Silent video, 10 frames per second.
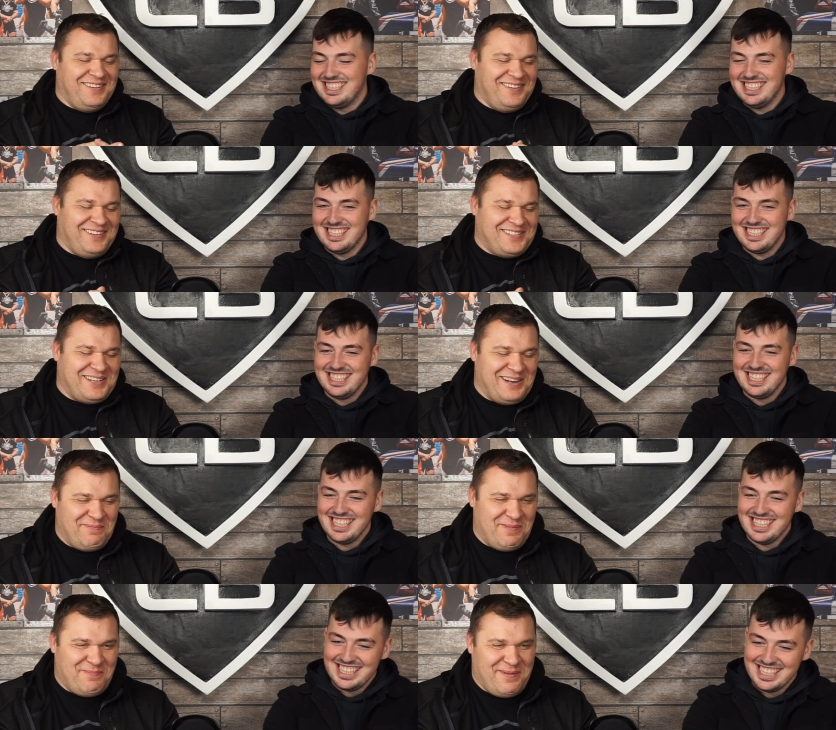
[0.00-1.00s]
Speaker 1: it's
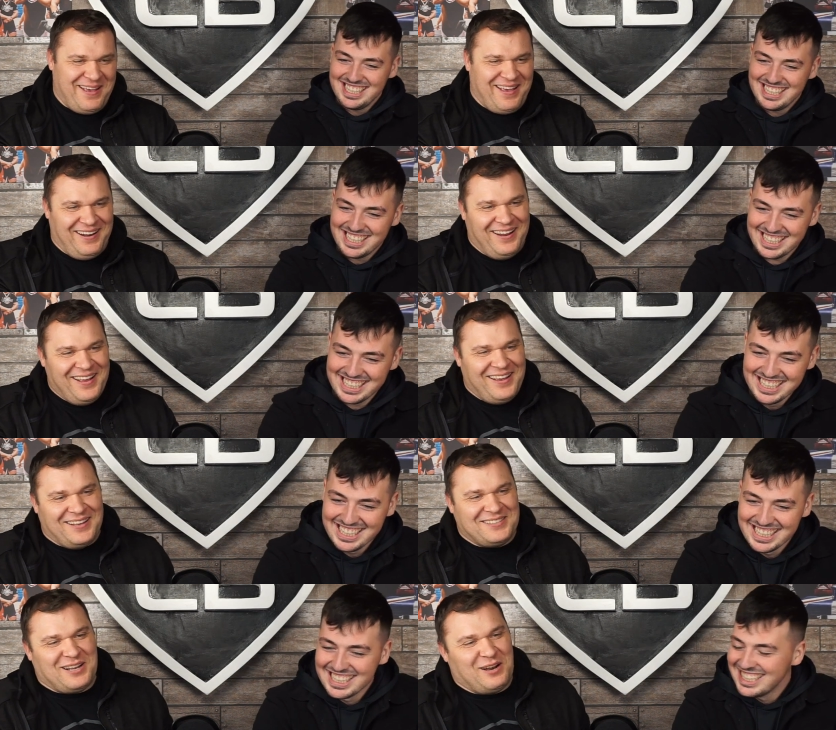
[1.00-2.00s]
gonna be bad.
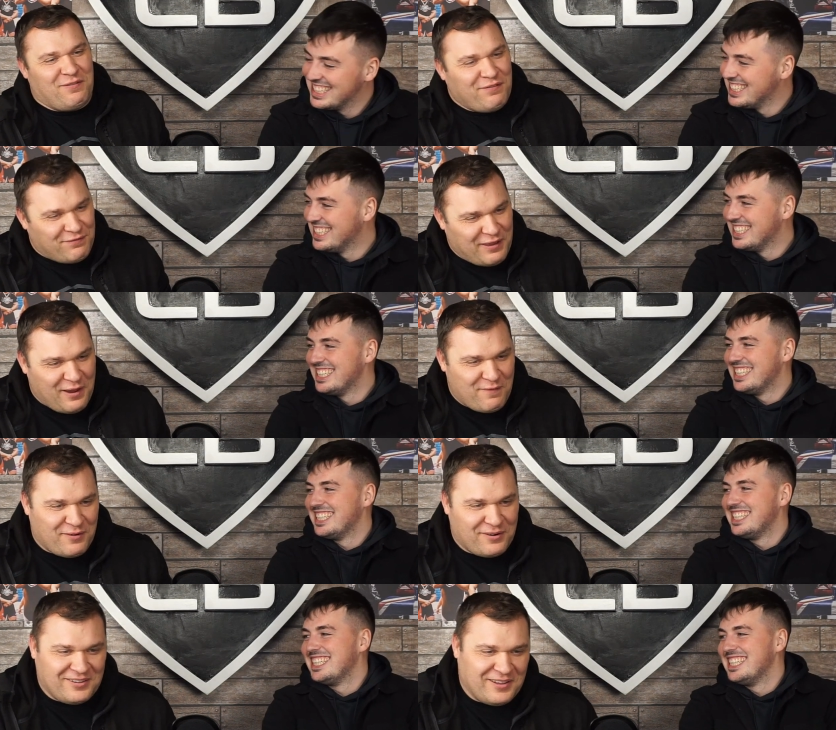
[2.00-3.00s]
It's gonna
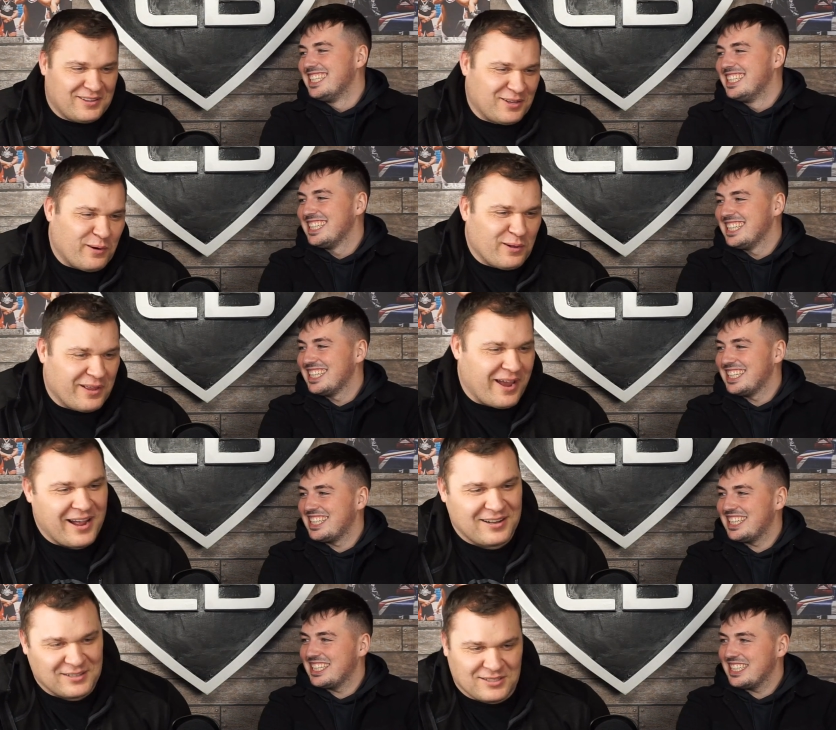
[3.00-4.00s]
favor the taller
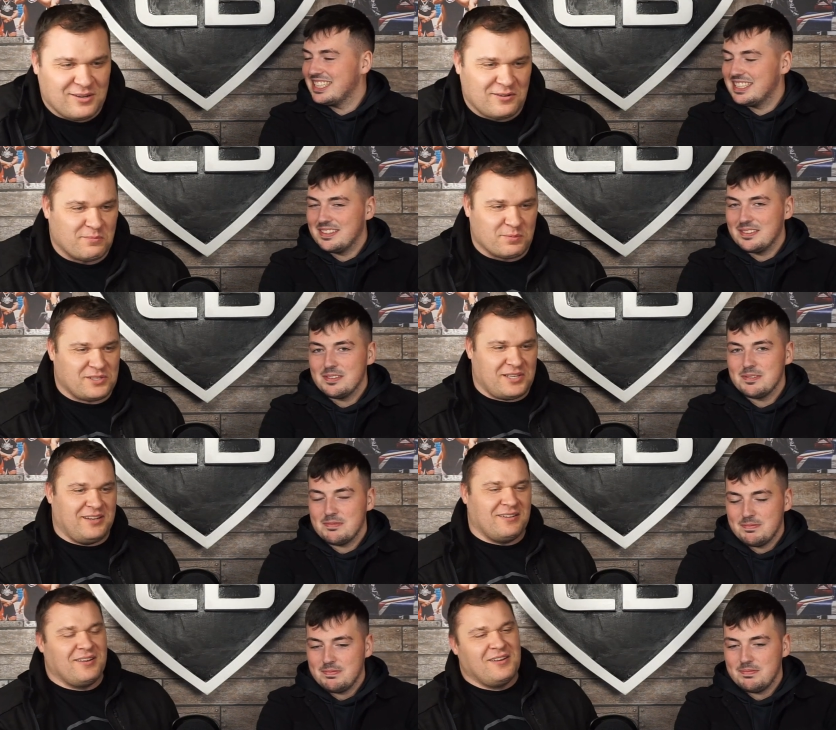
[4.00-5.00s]
athletes, hundred
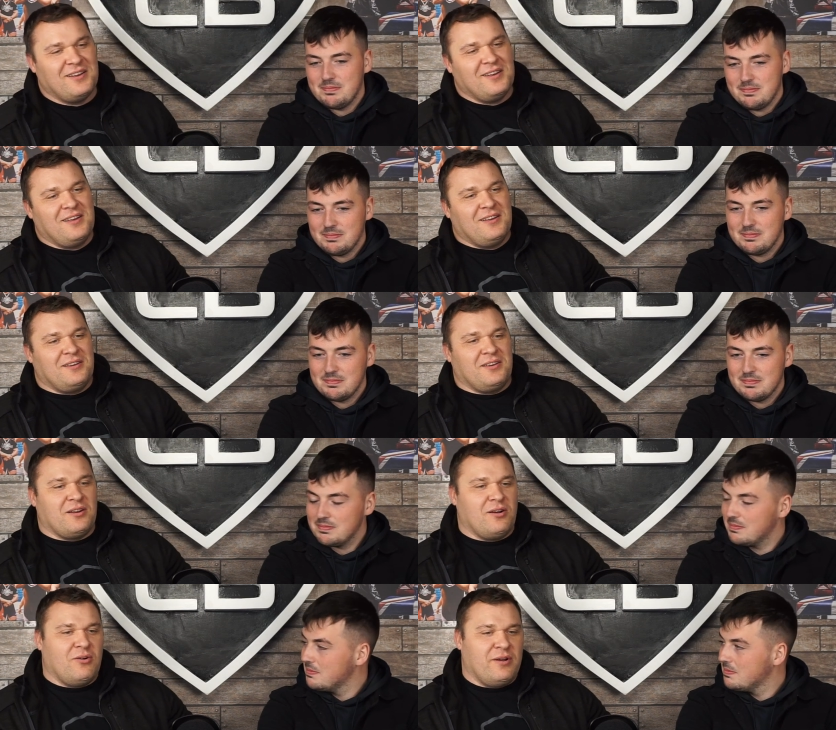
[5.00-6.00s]
percent.
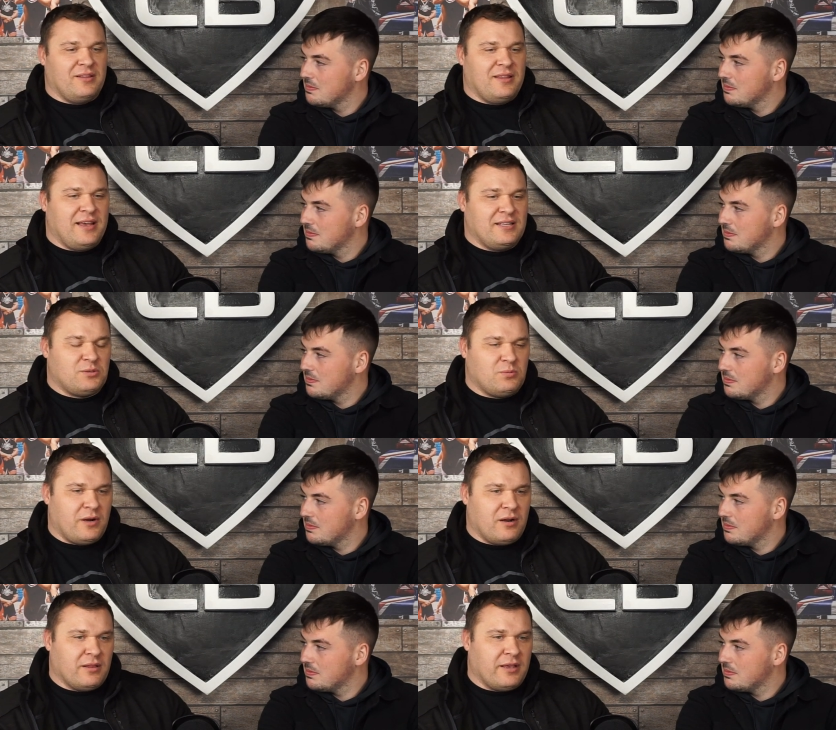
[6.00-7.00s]
You know, and that's
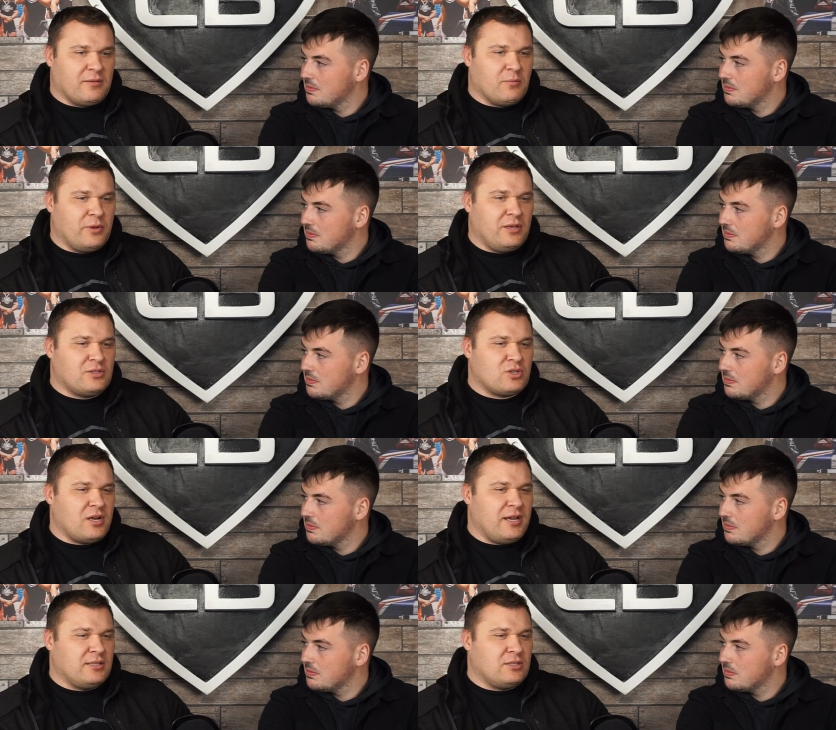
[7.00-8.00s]
where like we
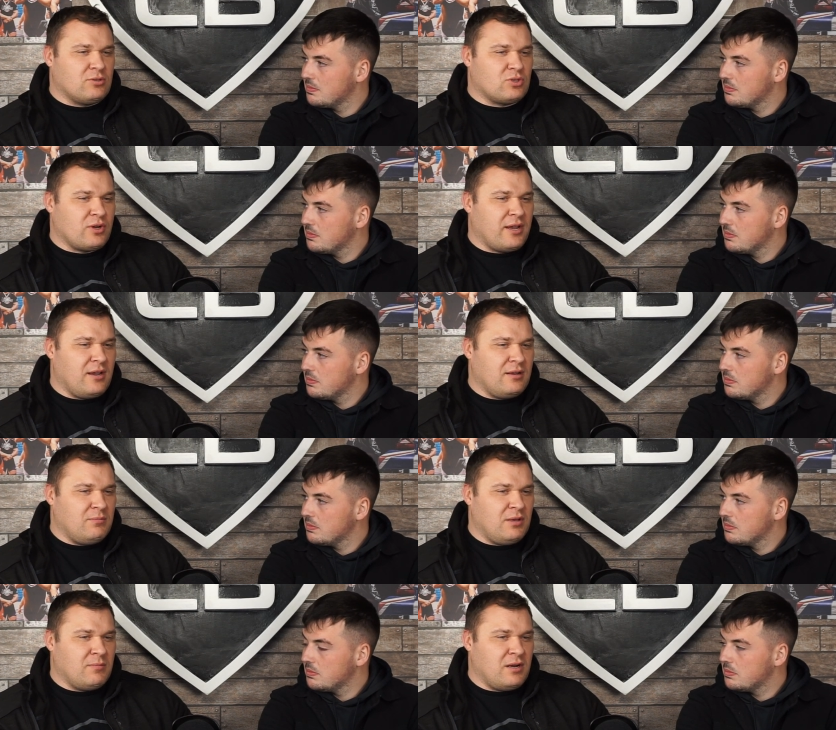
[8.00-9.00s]
tried to
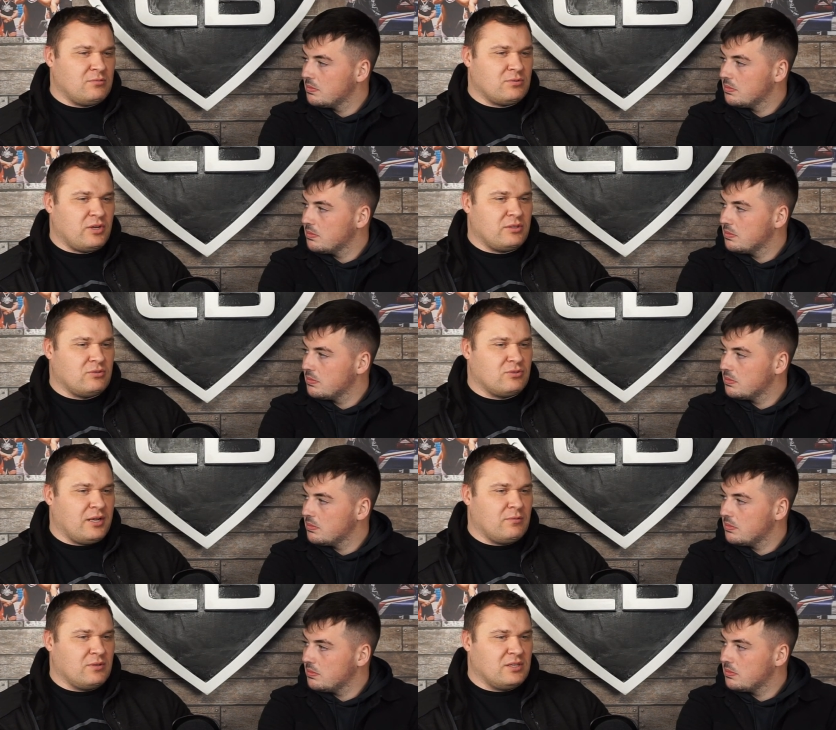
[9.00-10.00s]
train. Me and we tried to
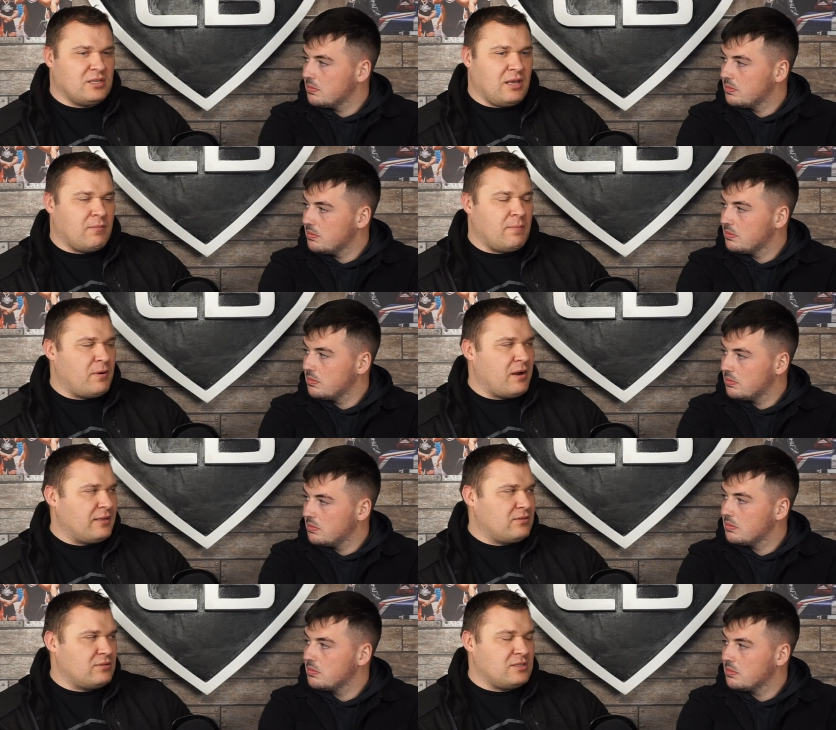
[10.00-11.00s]
train with the same
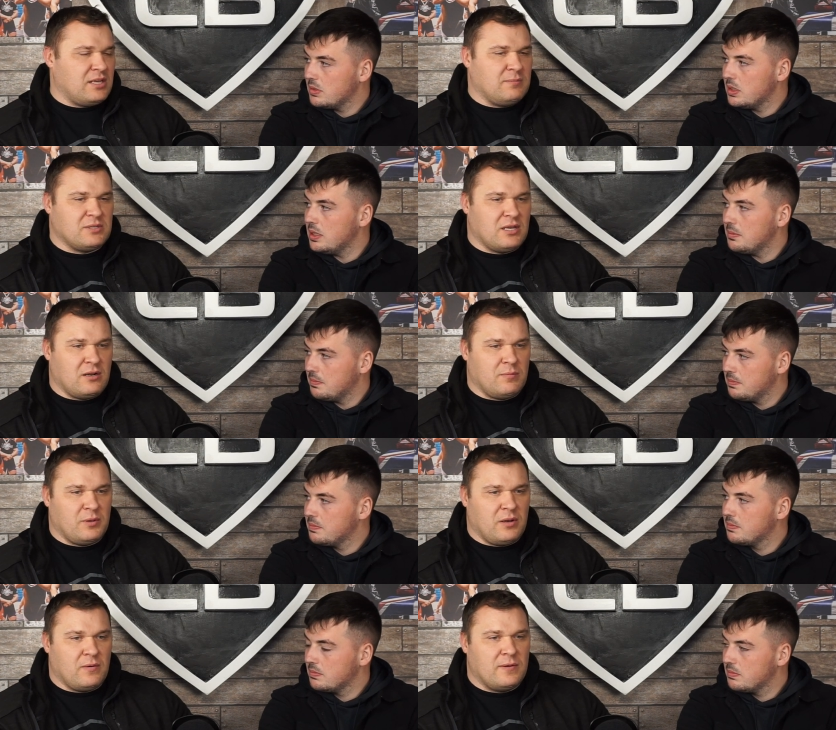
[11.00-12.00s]
apparatus, the same yeah.
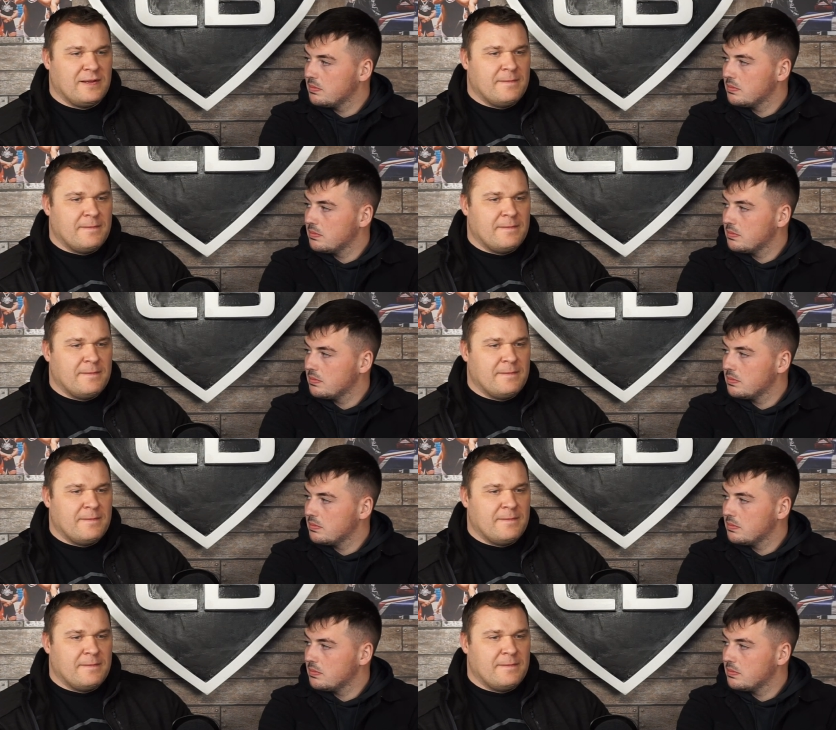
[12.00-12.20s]
setup. You know,